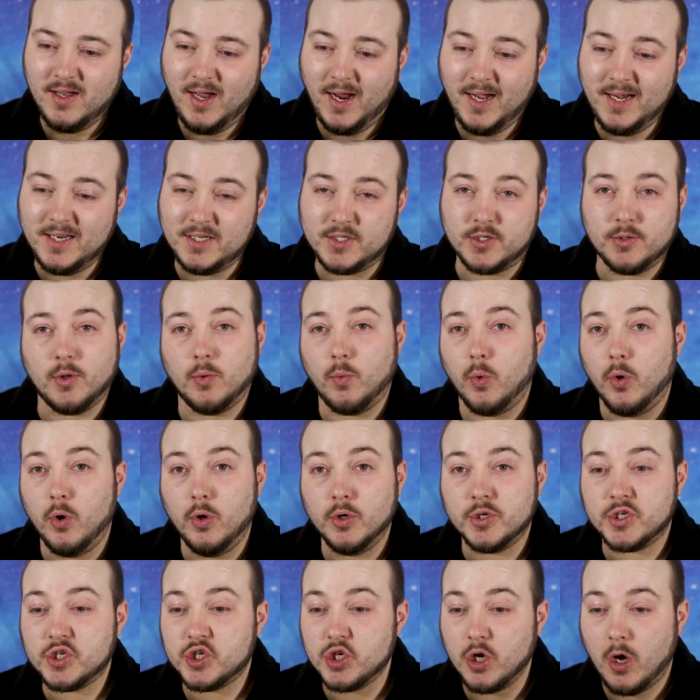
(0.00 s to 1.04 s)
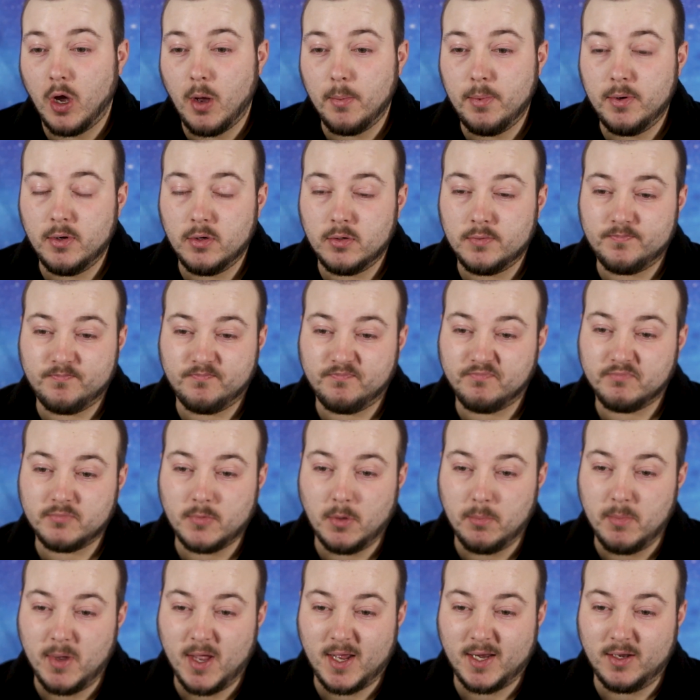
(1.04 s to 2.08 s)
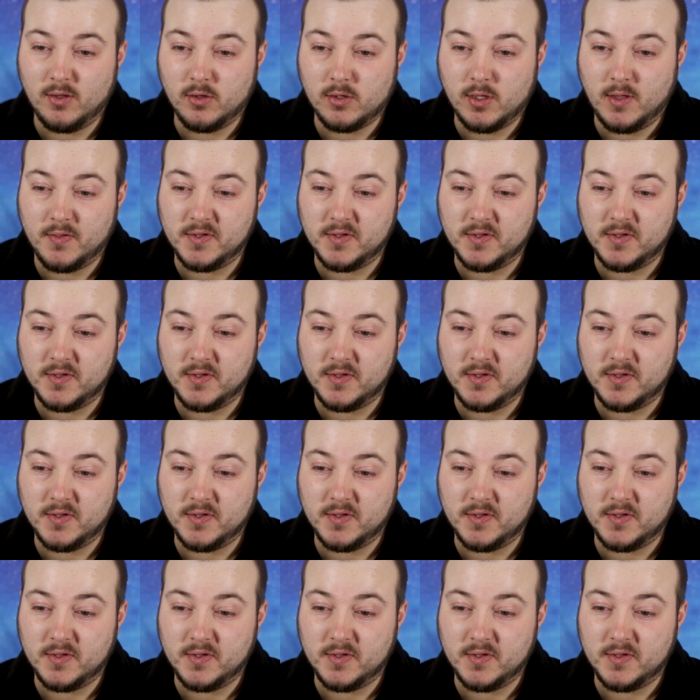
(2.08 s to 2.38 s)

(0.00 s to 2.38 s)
I didn't do the worst job of making it look